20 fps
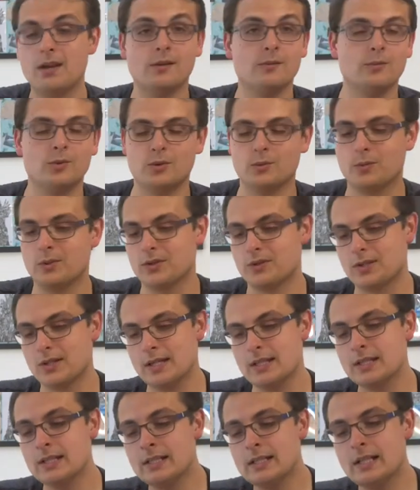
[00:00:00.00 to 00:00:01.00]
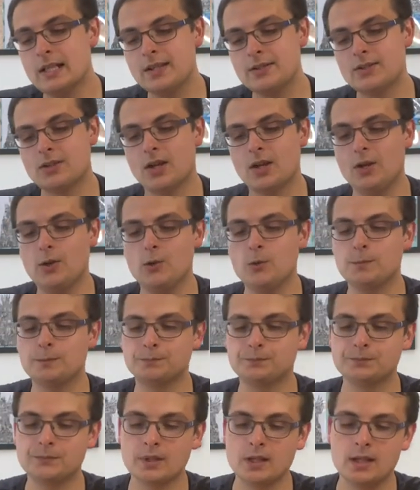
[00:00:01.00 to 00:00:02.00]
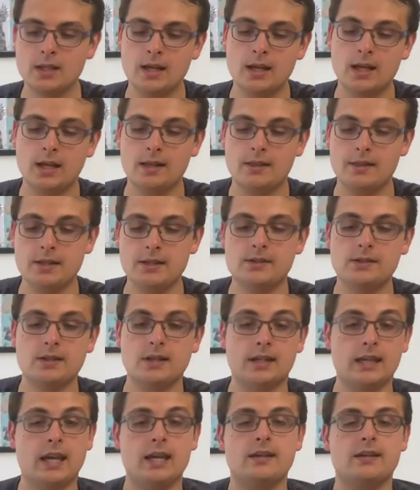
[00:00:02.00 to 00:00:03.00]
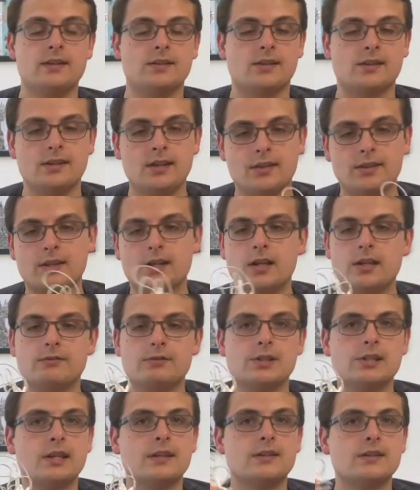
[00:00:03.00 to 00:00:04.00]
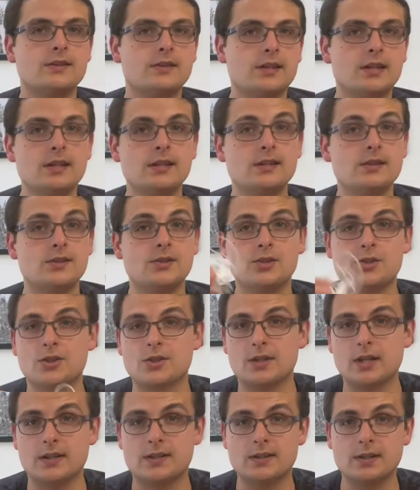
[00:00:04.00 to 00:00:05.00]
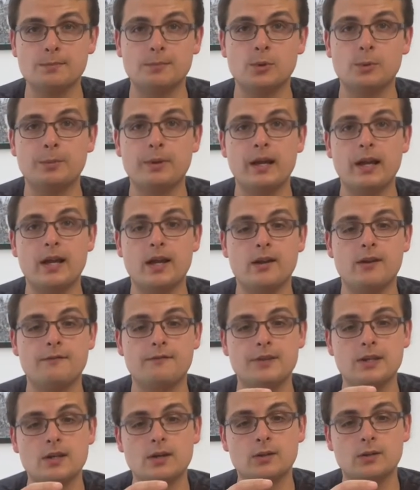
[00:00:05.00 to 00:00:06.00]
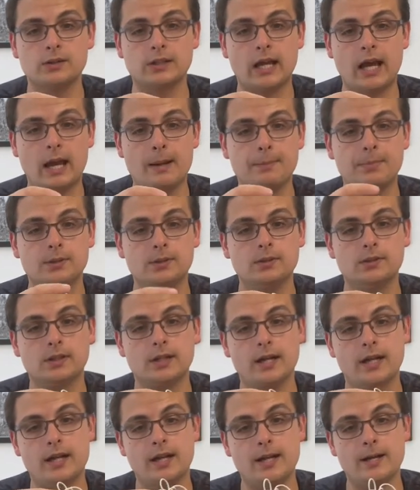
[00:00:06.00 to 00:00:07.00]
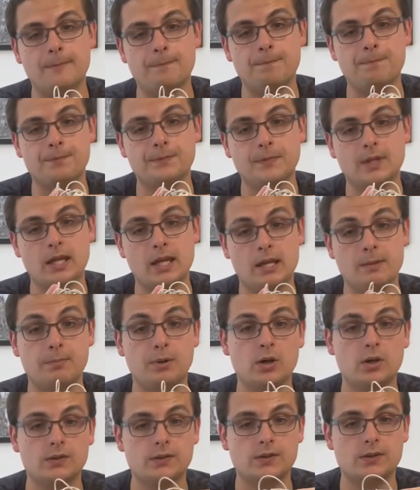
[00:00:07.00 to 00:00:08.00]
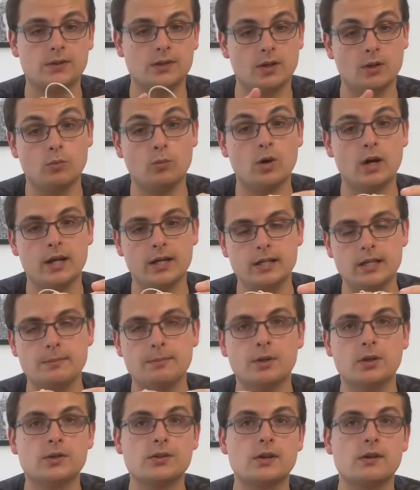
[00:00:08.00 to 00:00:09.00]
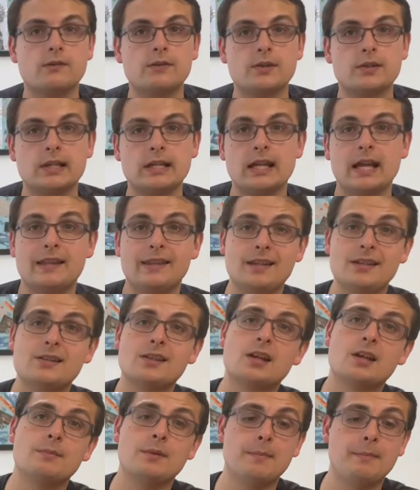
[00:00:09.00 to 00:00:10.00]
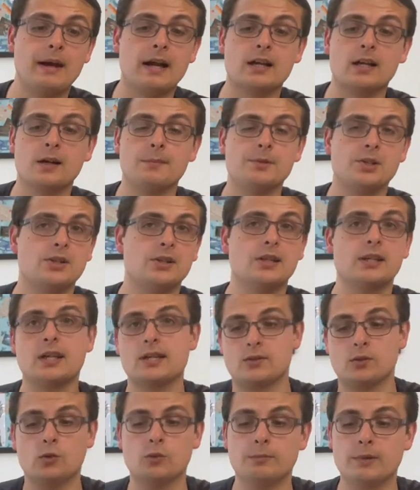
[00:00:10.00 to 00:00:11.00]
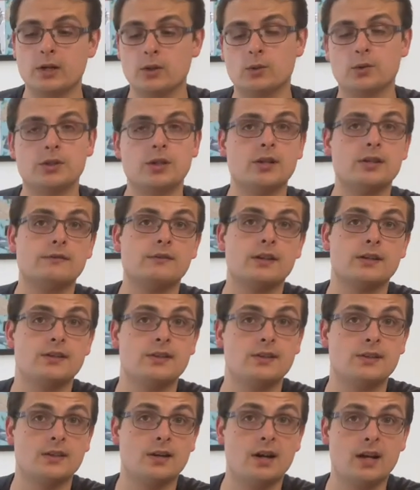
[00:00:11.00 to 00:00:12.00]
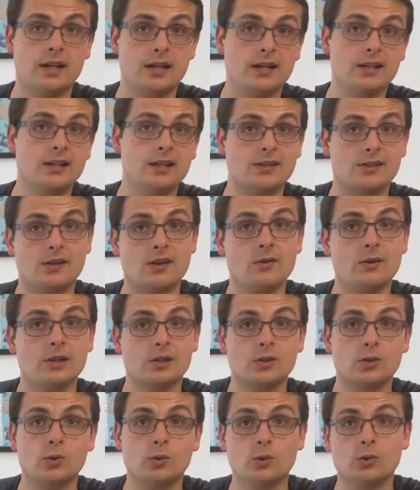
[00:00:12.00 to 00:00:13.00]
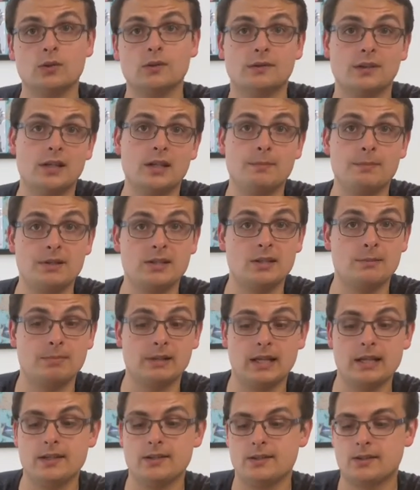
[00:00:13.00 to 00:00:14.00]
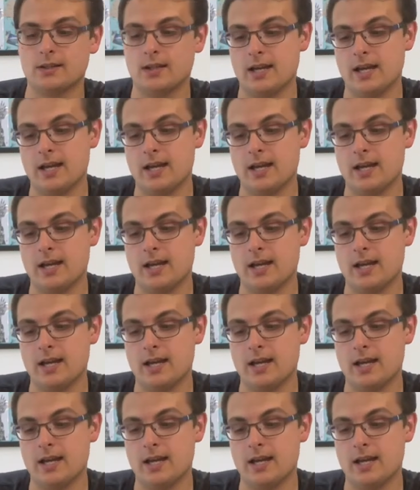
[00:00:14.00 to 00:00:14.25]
we'll see. So this again is another kind of redundancy. This is just a simple pair of the old Apple earpods, wired earpods obviously, and these are kind of my backup just in case all my audio devices die and I need to go in a call in a busy place.